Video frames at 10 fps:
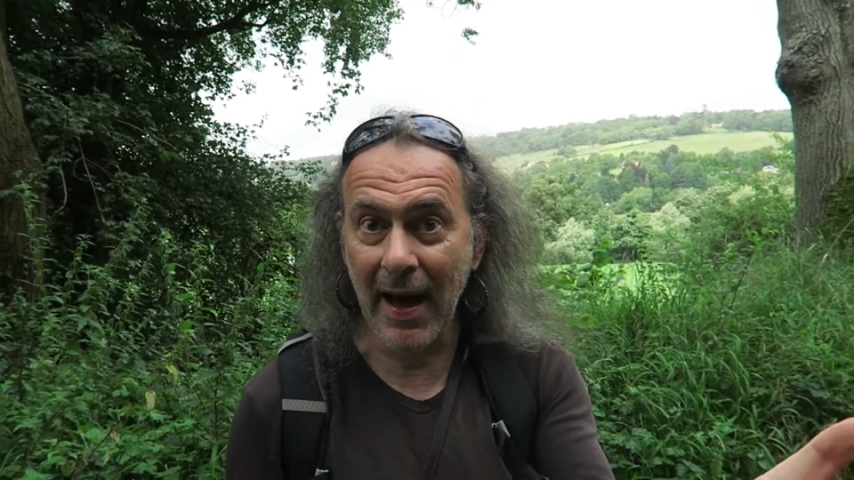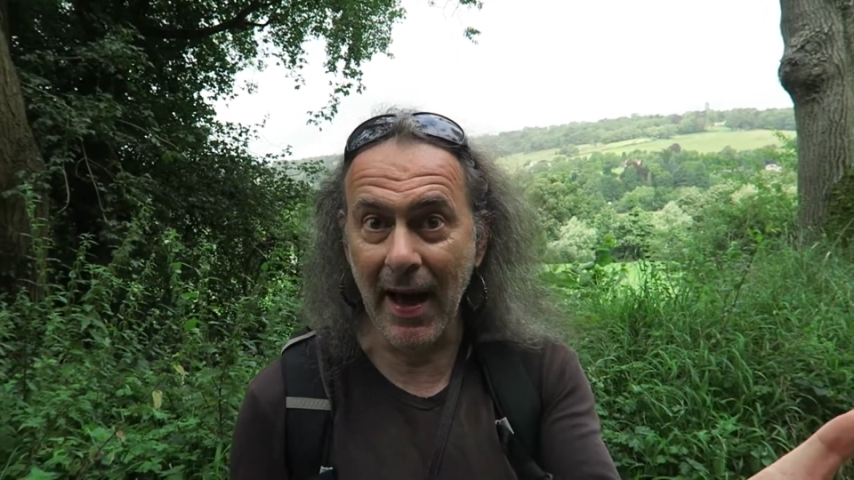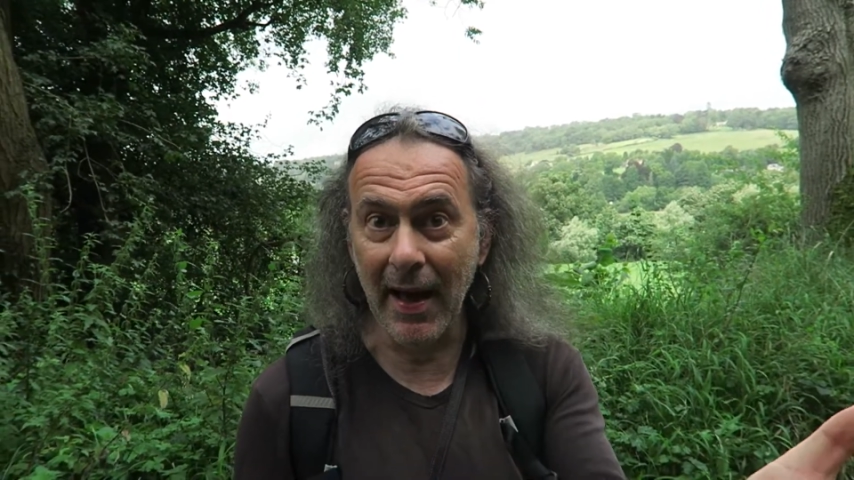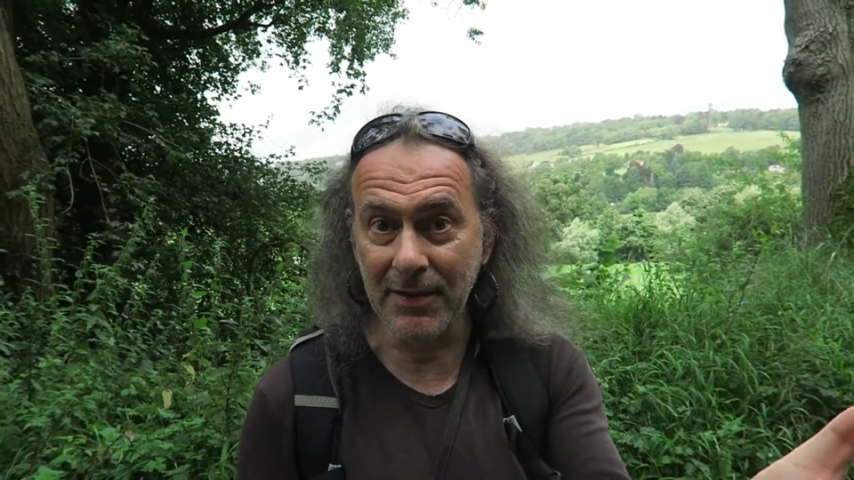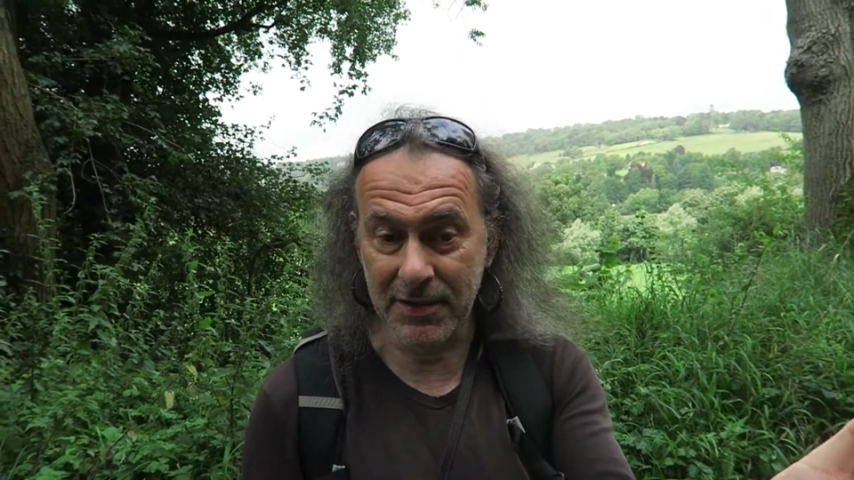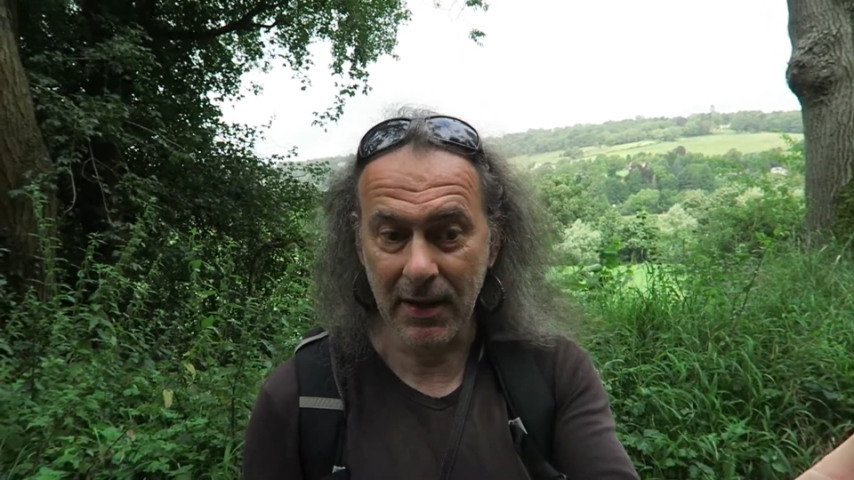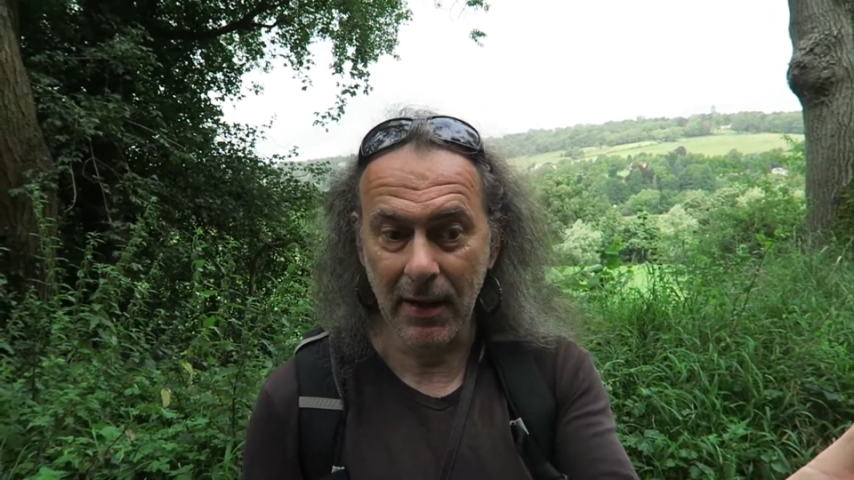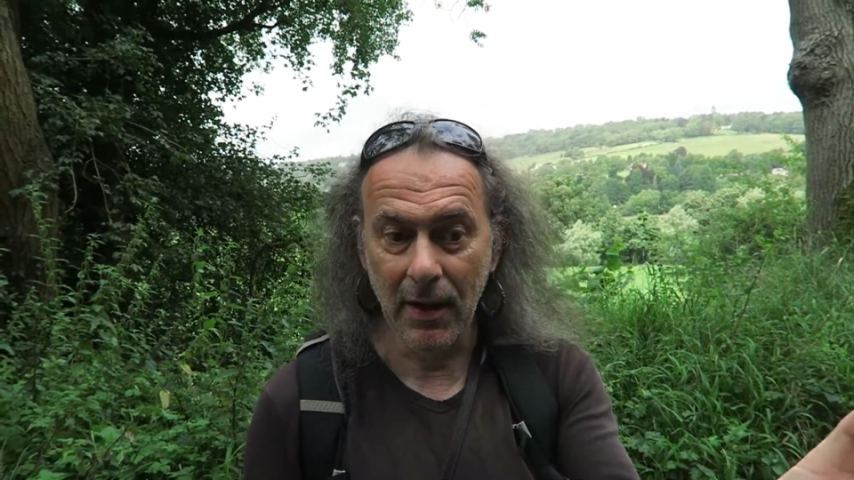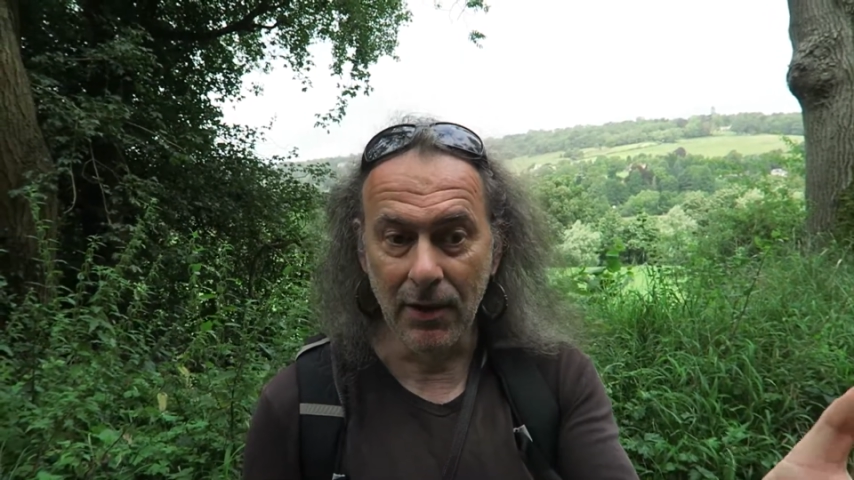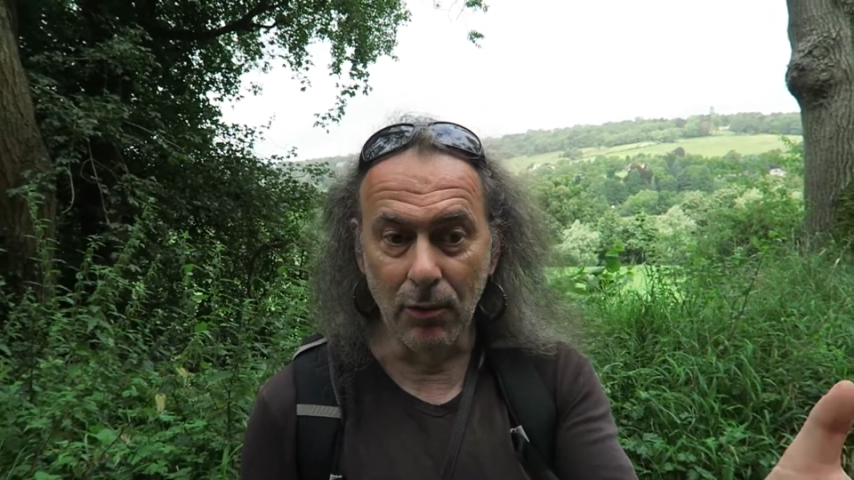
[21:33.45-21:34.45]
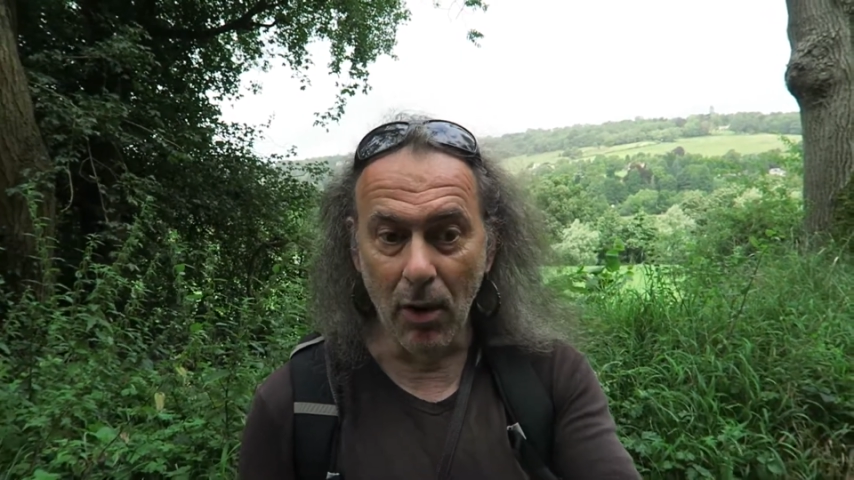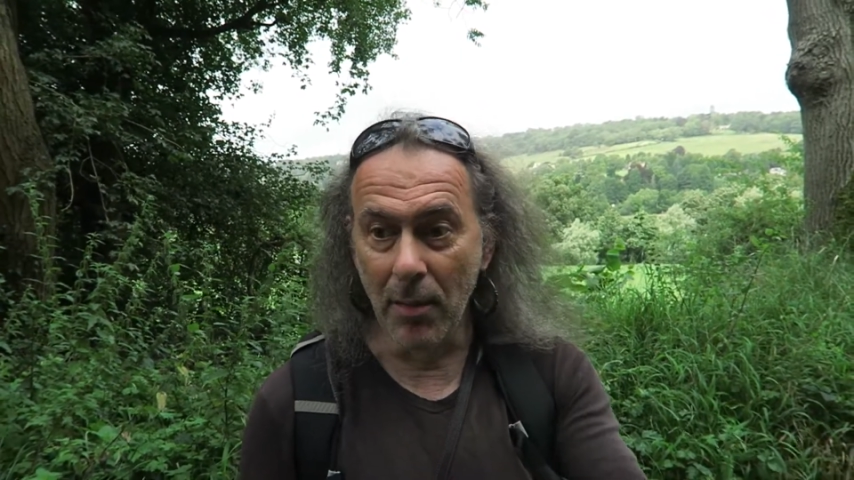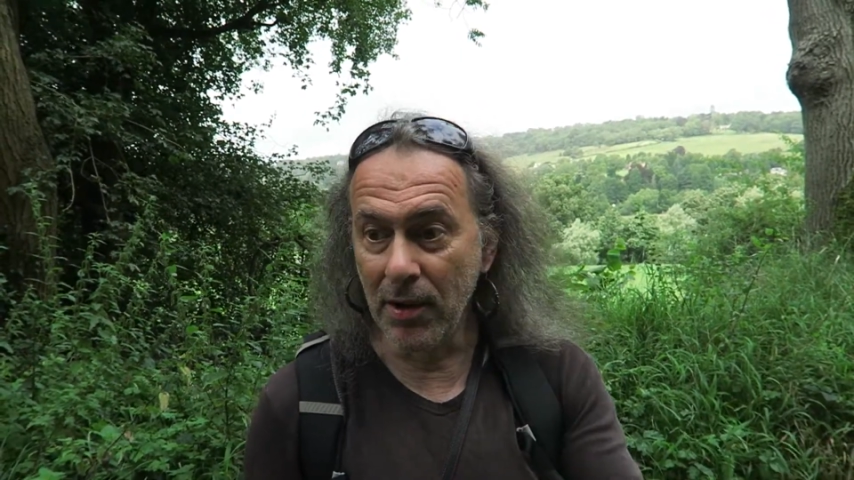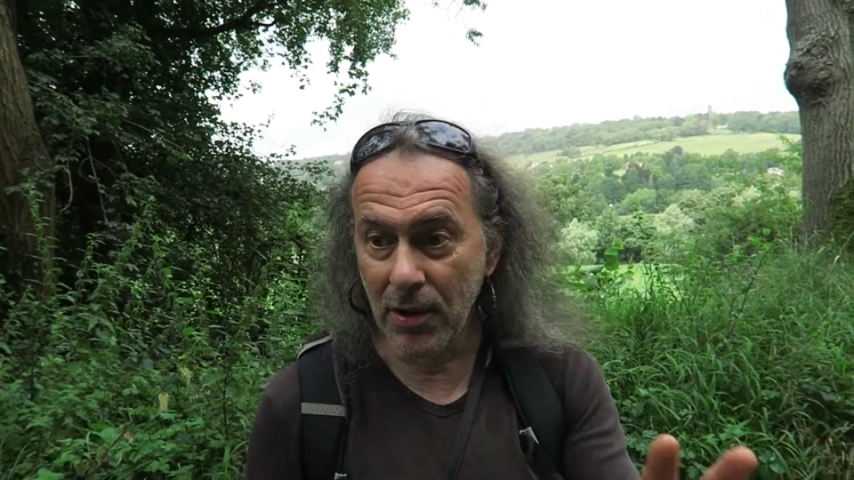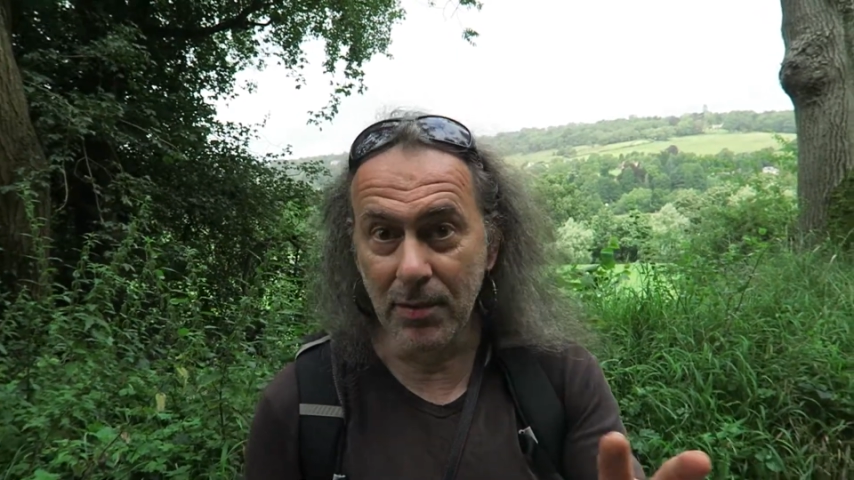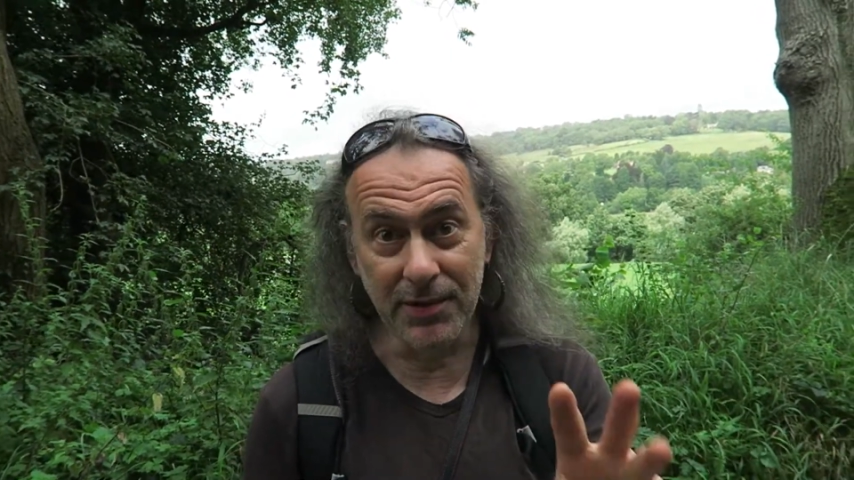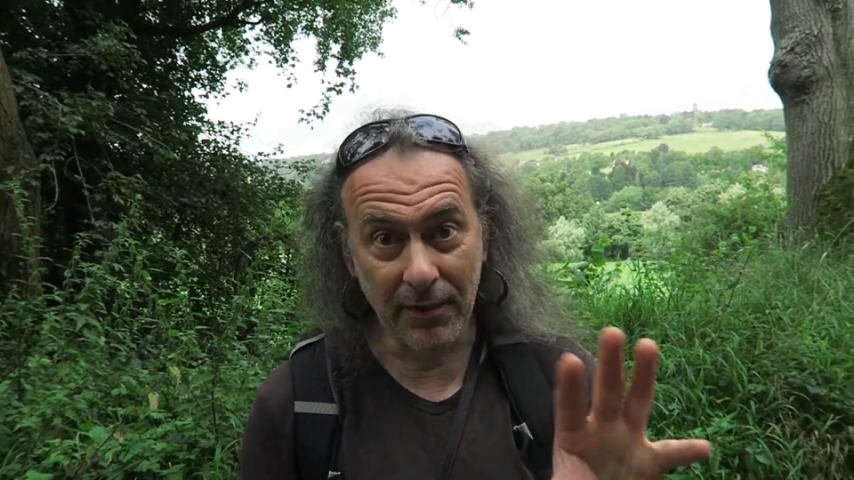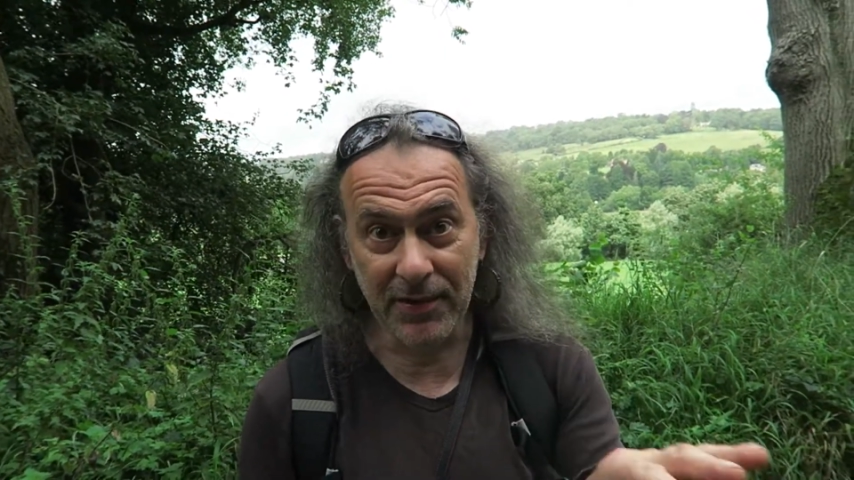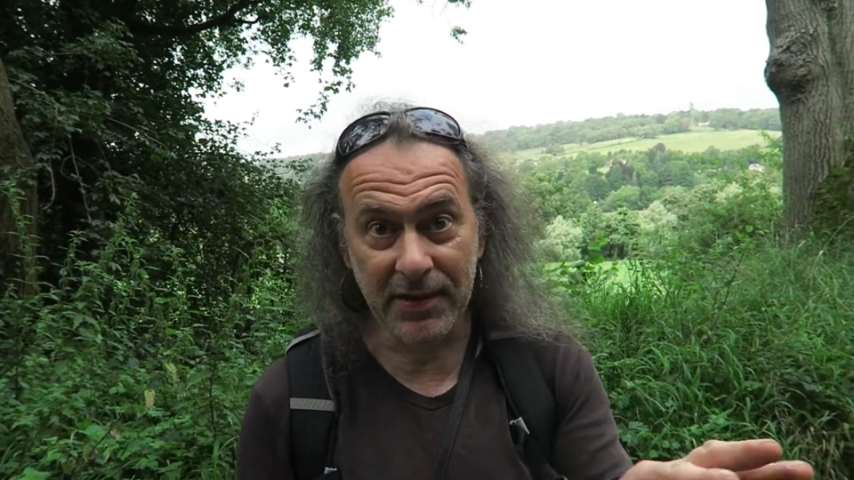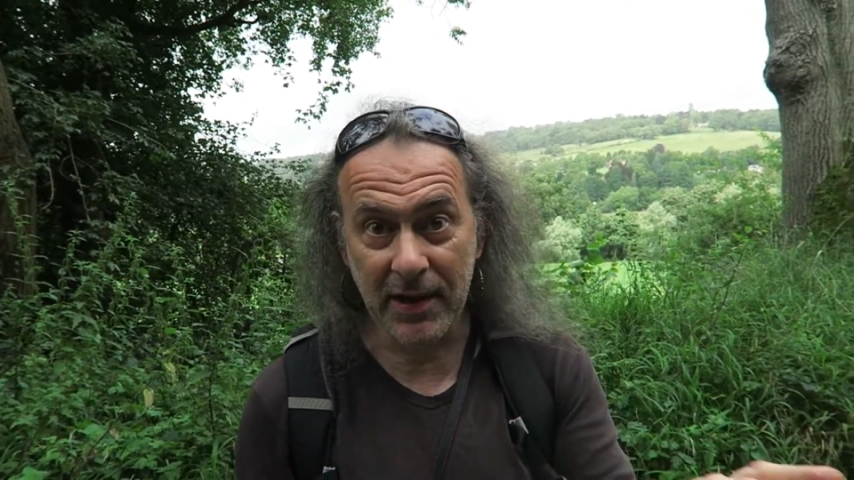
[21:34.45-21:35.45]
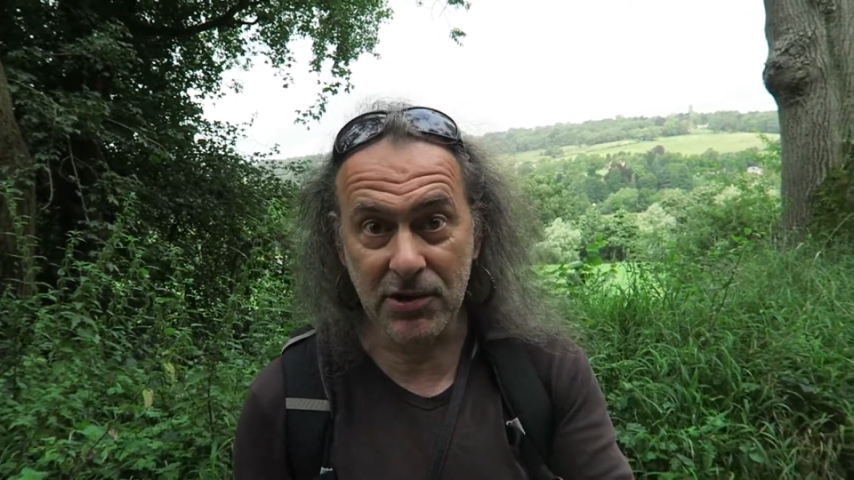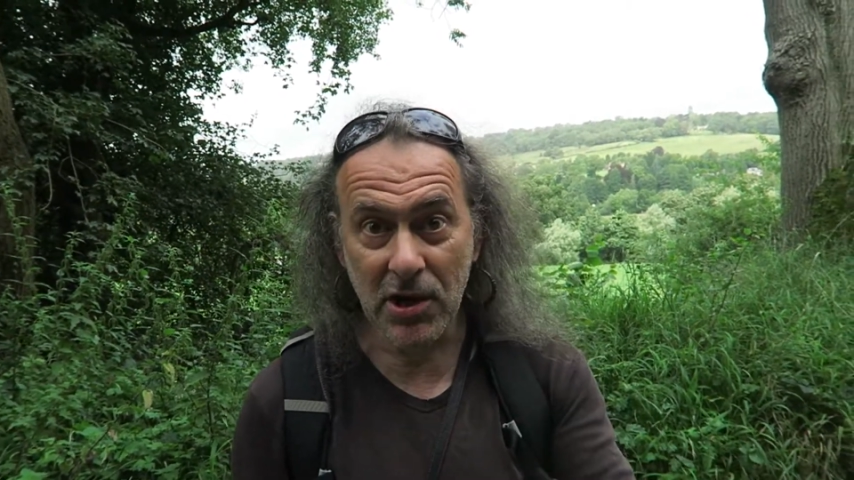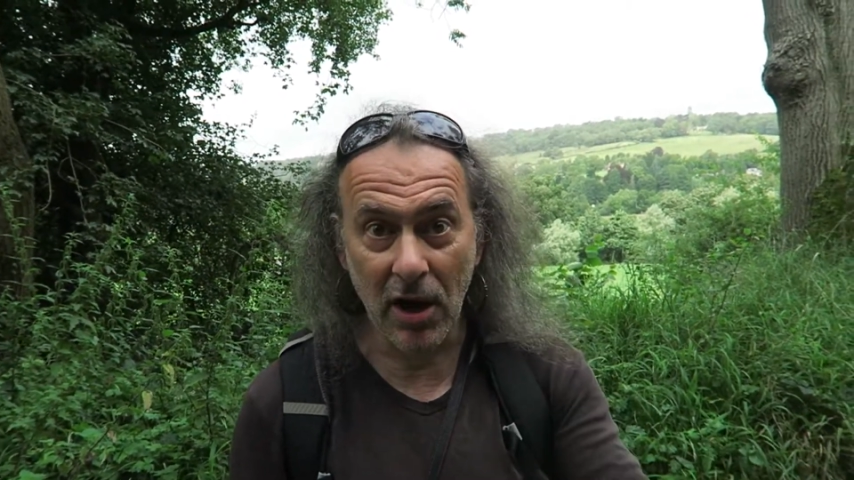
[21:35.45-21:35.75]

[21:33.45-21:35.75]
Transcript: and the woman who was obviously in